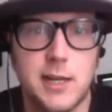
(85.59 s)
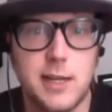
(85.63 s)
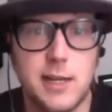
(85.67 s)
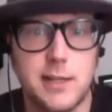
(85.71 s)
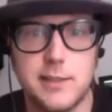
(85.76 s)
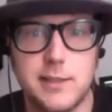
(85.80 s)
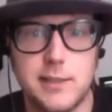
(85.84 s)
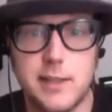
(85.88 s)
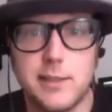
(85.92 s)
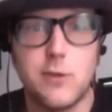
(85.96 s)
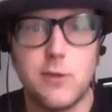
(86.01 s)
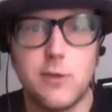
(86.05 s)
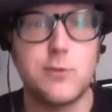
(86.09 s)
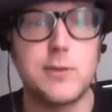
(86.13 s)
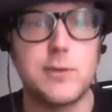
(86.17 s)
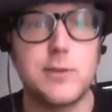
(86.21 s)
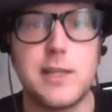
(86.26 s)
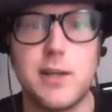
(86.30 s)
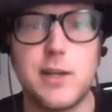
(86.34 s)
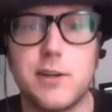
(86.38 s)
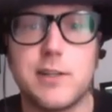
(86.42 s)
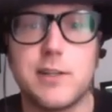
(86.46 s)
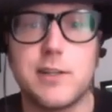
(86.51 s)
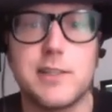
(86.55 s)
Not
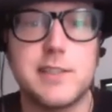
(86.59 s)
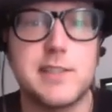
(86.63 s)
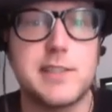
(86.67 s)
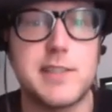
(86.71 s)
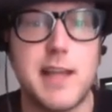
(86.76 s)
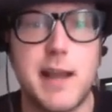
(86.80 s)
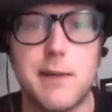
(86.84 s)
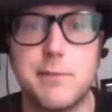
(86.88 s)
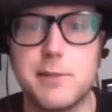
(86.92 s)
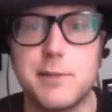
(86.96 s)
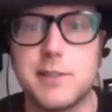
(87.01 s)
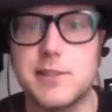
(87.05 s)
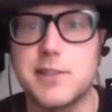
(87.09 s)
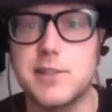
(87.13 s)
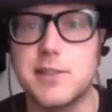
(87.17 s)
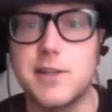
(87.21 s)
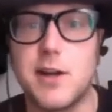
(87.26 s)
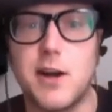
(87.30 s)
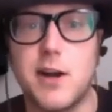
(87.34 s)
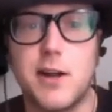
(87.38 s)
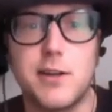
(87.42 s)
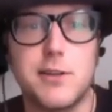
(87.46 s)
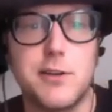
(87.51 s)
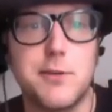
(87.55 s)
only are his dabblings in
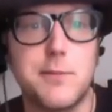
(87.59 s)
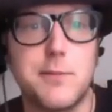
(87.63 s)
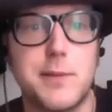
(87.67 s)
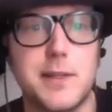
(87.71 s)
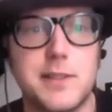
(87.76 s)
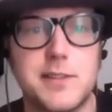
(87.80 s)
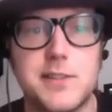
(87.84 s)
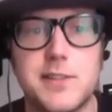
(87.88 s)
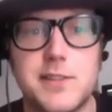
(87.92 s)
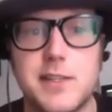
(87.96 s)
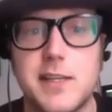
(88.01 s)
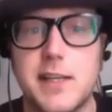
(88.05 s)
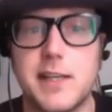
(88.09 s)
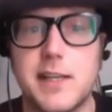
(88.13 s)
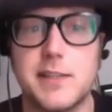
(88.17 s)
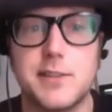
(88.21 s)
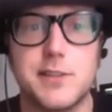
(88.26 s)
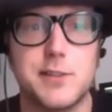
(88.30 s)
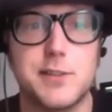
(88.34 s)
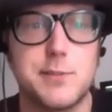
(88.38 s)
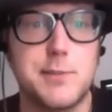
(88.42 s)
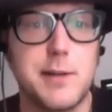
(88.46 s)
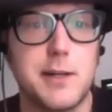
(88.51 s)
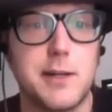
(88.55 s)
audiomancy and
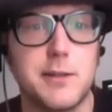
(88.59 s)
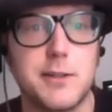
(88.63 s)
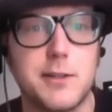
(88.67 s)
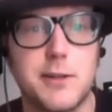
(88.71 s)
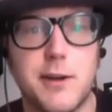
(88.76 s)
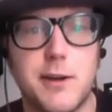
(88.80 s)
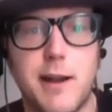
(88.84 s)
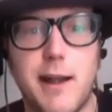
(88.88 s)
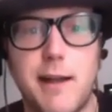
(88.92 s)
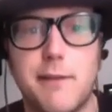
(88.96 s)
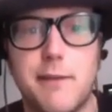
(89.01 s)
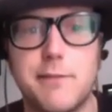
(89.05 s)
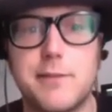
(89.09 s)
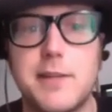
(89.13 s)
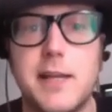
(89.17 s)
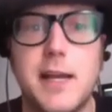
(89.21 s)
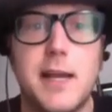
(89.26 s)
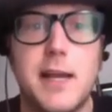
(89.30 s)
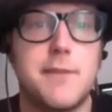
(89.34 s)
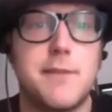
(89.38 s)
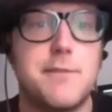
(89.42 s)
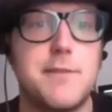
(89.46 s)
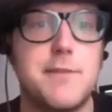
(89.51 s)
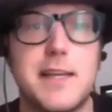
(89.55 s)
spellcraft
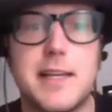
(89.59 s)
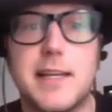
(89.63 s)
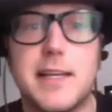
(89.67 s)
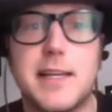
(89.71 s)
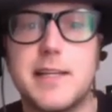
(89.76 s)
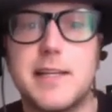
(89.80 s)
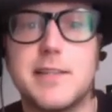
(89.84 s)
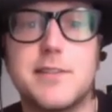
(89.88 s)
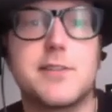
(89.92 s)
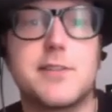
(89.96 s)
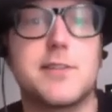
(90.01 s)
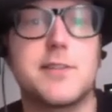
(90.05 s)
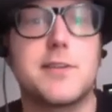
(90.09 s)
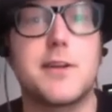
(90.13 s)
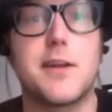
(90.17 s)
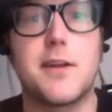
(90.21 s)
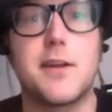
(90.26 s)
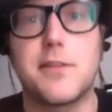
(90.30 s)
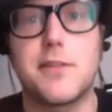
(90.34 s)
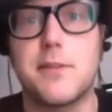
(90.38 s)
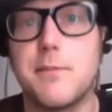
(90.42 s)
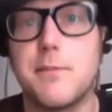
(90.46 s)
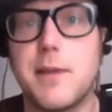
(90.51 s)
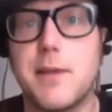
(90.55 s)
via his
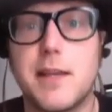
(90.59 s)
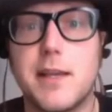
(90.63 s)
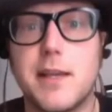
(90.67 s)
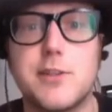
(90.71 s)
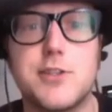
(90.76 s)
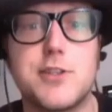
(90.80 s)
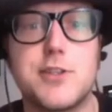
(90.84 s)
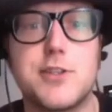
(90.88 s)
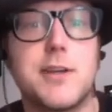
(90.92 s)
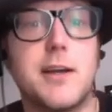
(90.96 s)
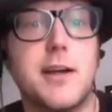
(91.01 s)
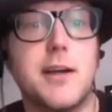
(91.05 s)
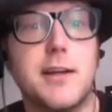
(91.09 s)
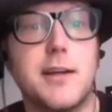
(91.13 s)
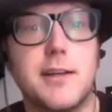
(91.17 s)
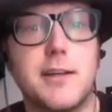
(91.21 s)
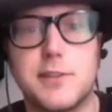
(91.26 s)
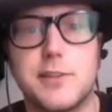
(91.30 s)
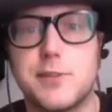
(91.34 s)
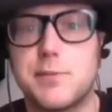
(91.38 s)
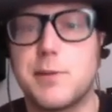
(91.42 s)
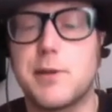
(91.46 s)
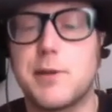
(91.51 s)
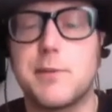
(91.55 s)
Saroth the Mage
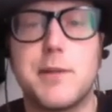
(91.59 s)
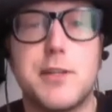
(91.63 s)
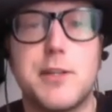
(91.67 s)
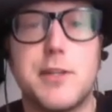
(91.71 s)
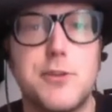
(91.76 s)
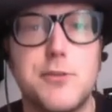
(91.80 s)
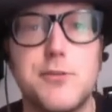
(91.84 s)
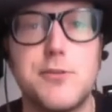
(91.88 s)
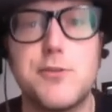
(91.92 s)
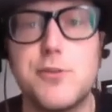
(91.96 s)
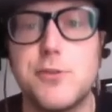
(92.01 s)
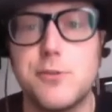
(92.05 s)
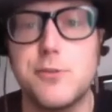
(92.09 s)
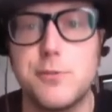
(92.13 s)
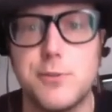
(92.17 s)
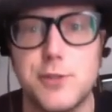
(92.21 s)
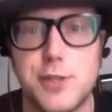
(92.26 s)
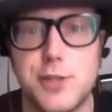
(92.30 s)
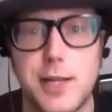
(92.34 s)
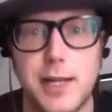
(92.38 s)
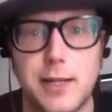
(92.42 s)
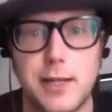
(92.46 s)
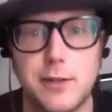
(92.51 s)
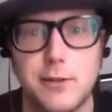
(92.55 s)
experiment YouTube
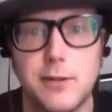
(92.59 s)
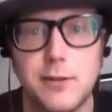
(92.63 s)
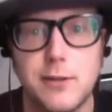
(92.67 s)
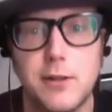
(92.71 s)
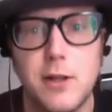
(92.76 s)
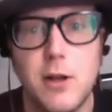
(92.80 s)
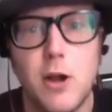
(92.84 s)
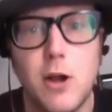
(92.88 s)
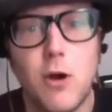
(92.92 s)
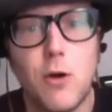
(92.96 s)
channel,